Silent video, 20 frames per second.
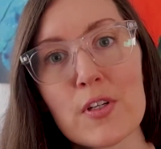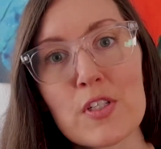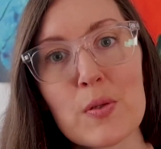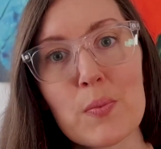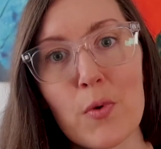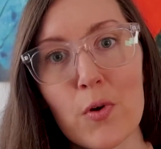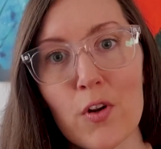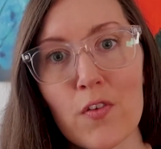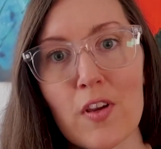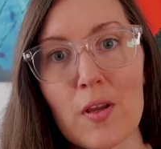to
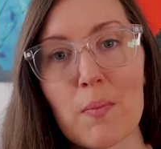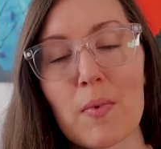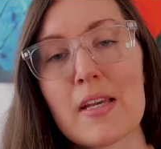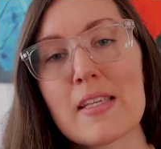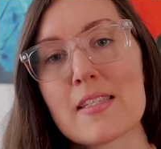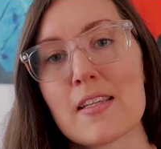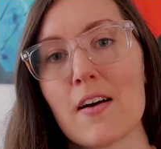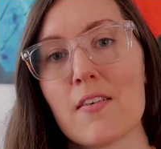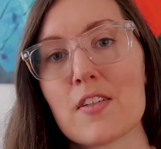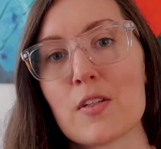motivate
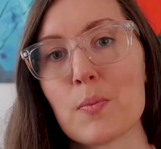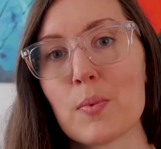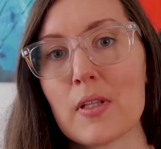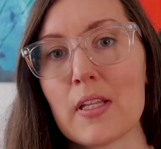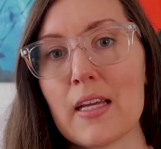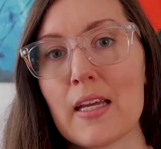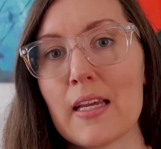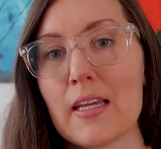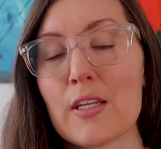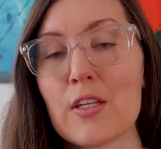myself to
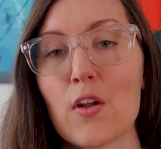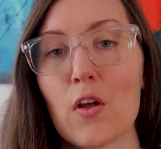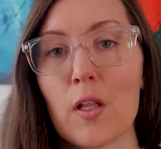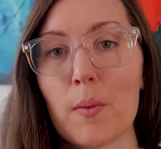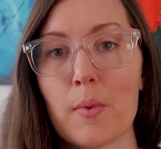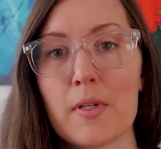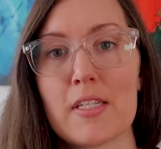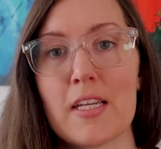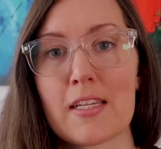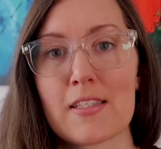play No
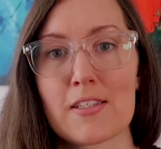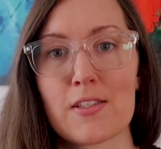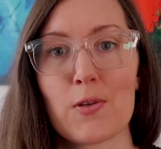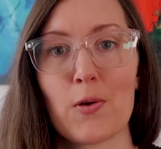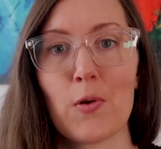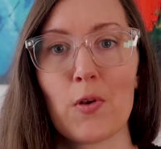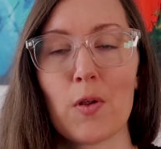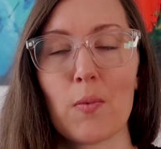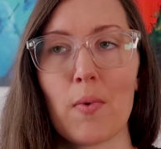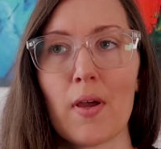Limit Texas
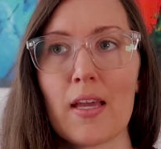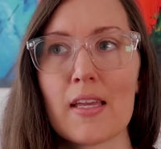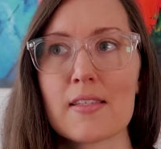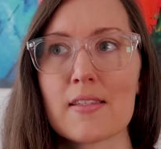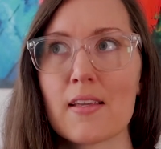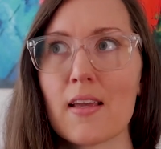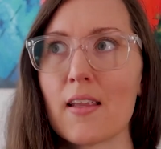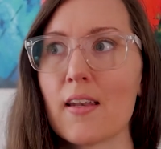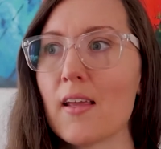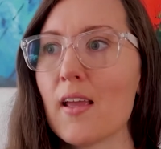Hold'em, I
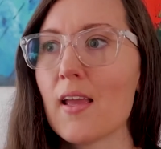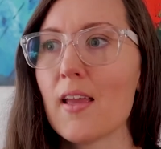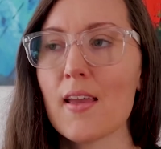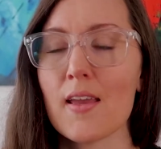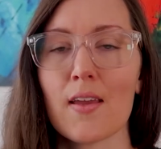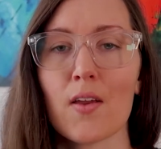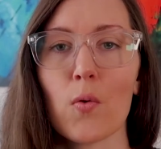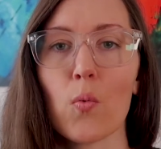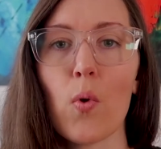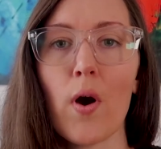said,
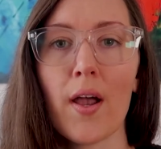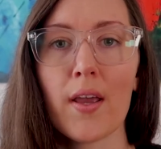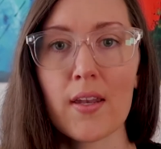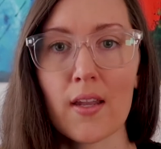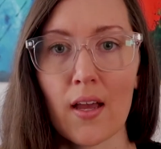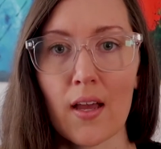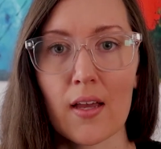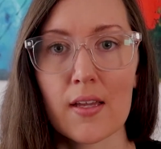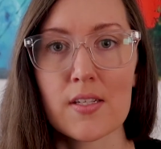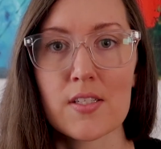hey, why
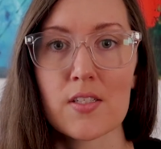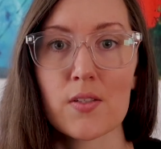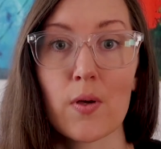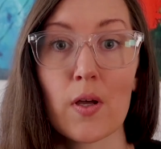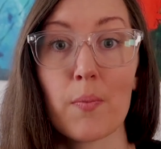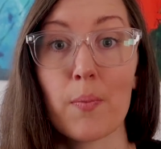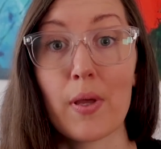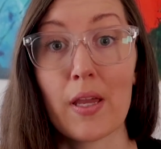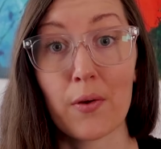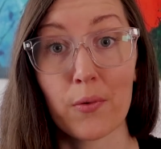not do a
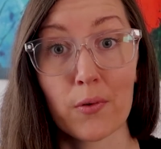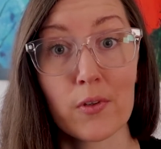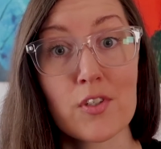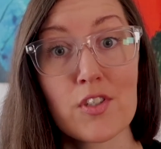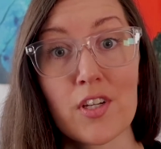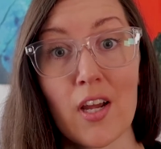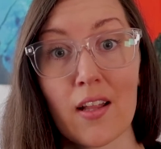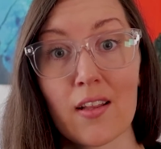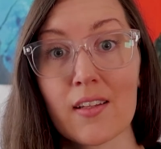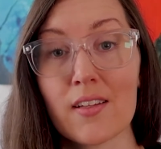bankroll
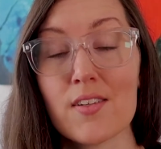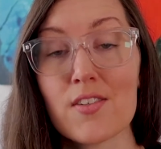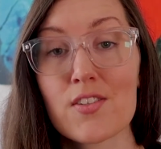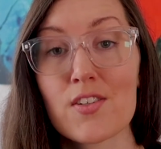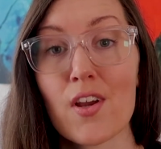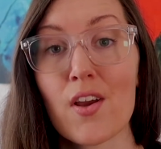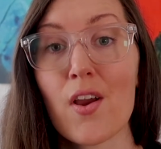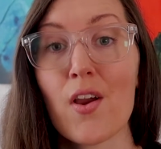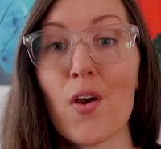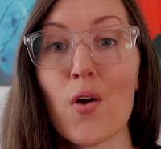
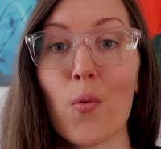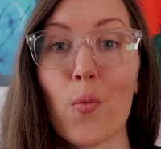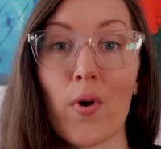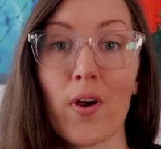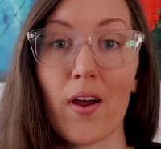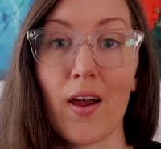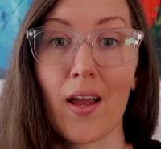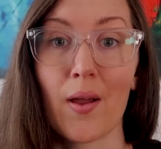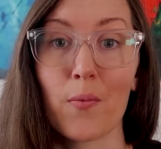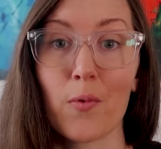challenge
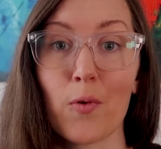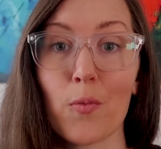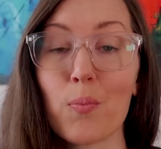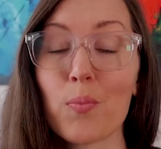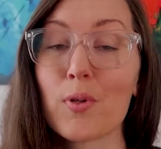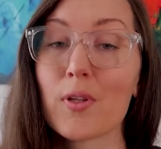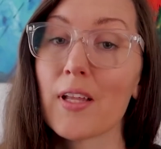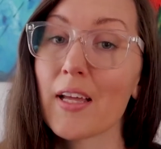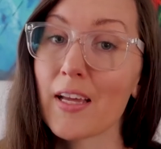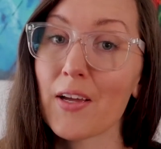where I will
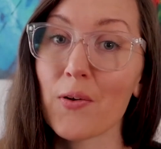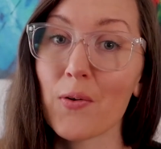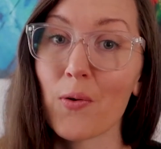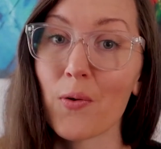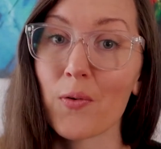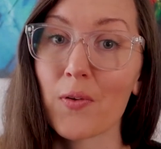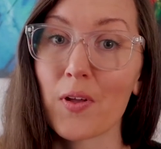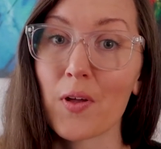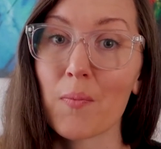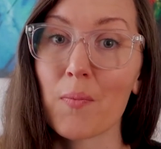play
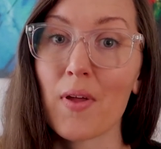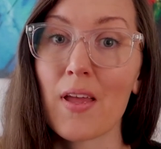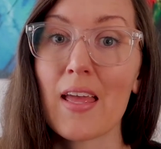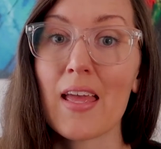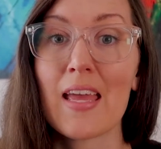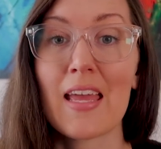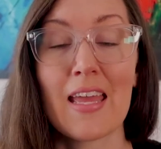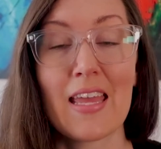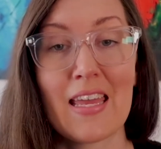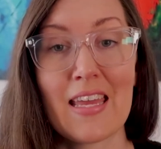Hold'em
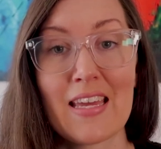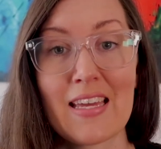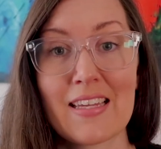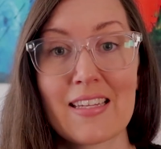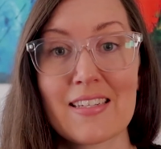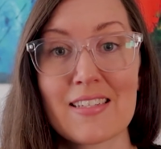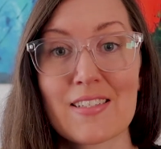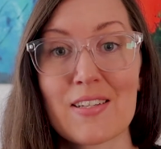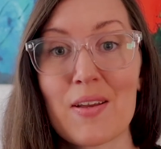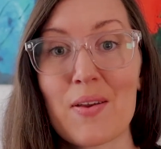
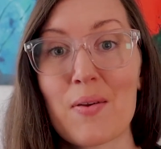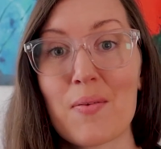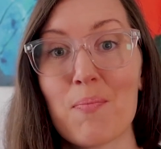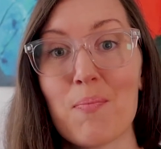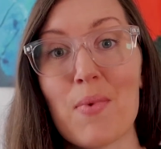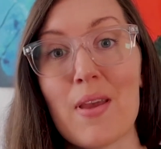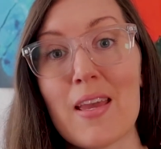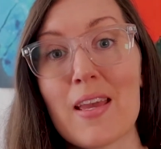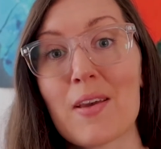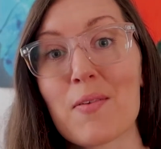and
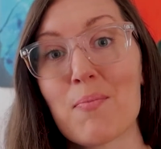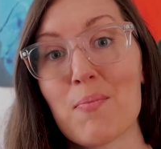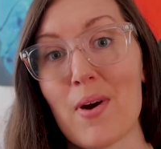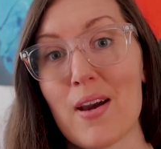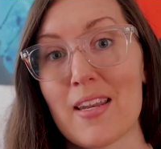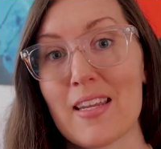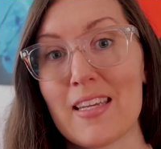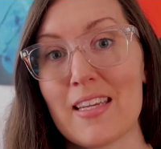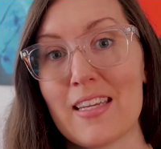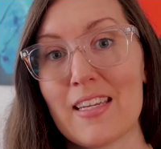make
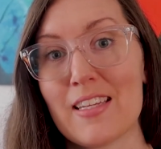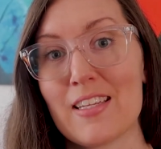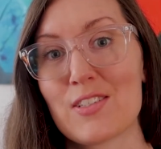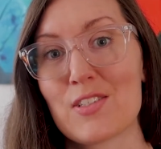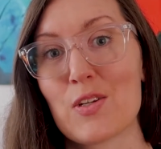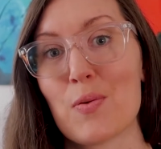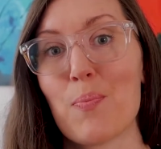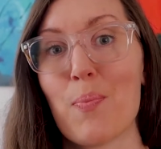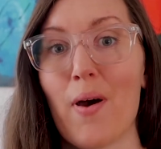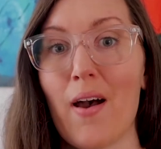money
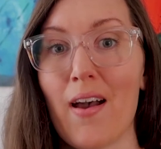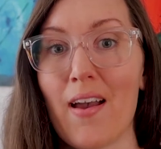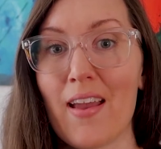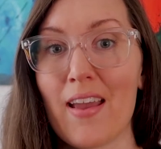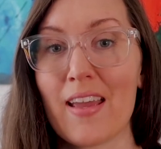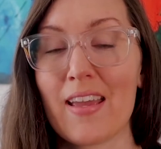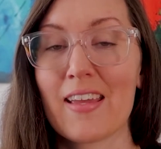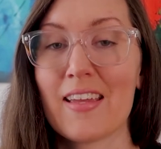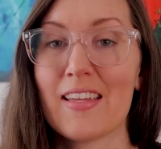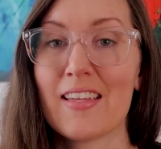to
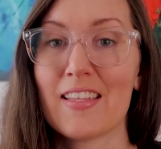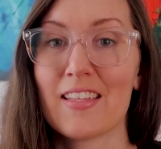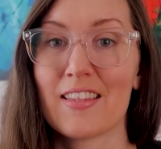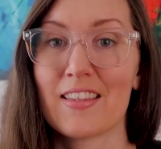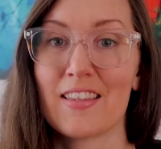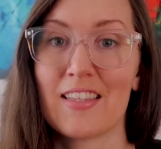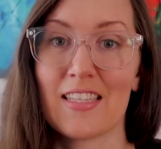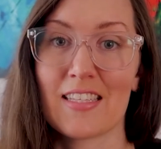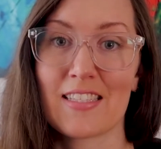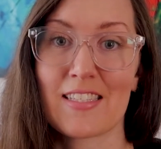buy
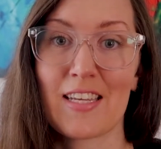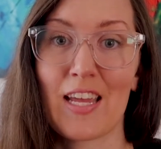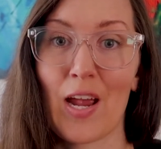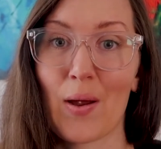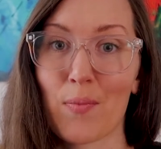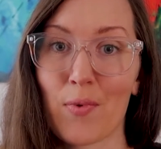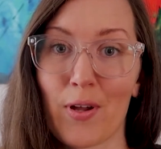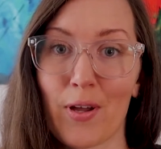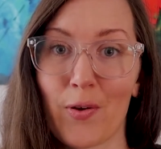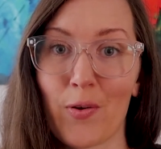this
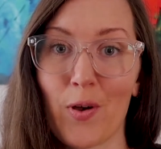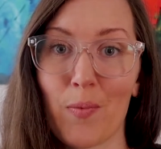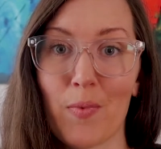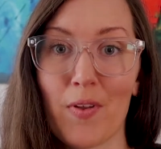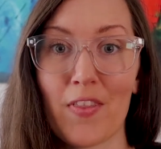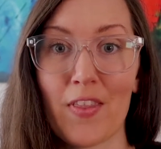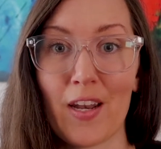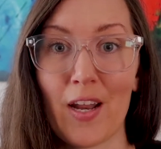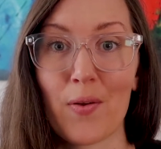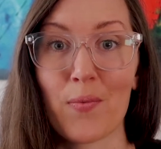camera
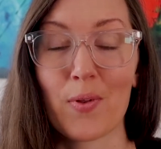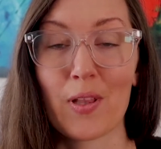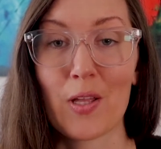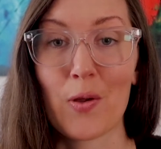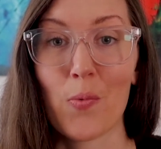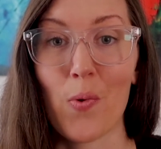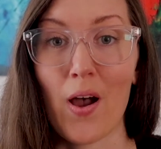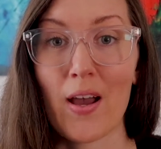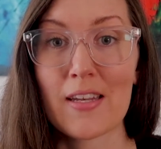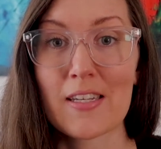equipment that I really
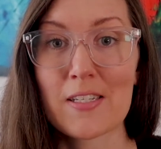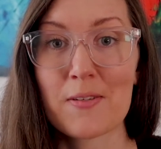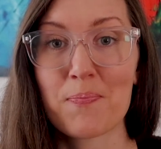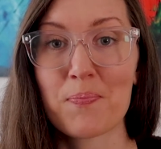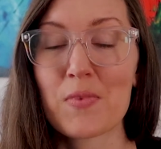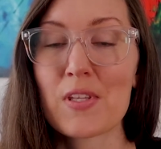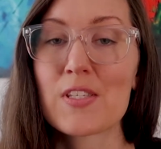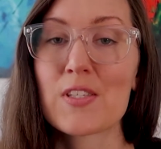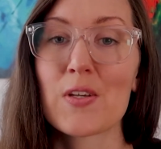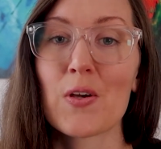want.
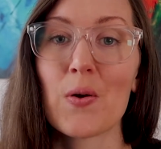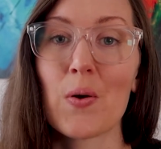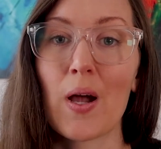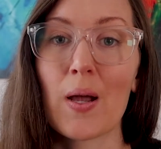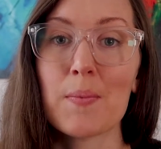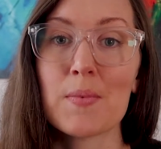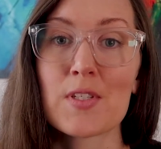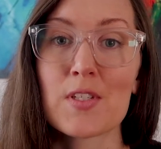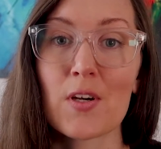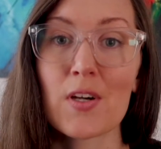So
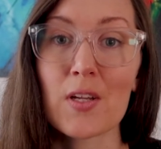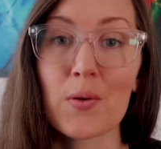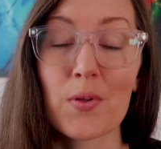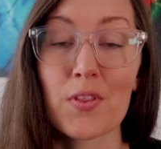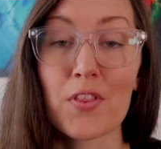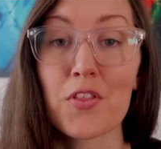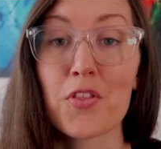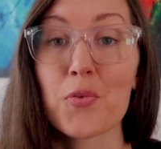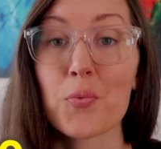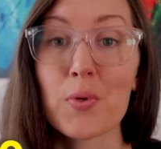I'm starting
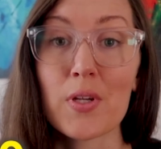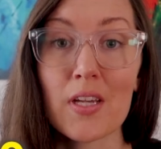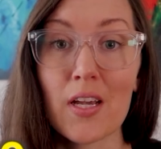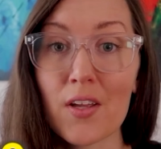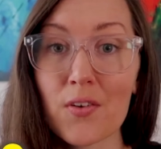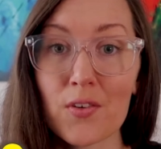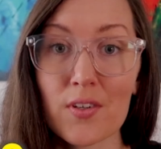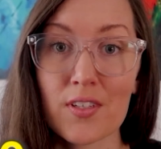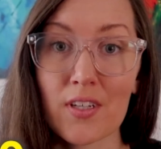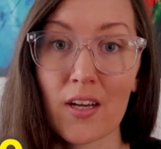with
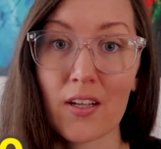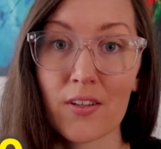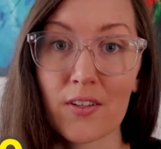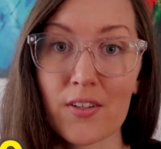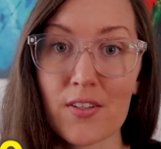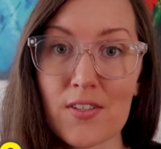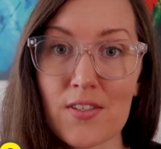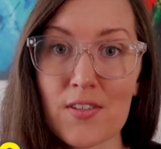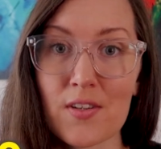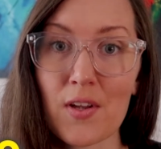
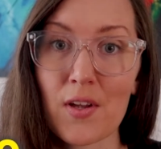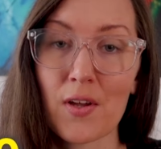$300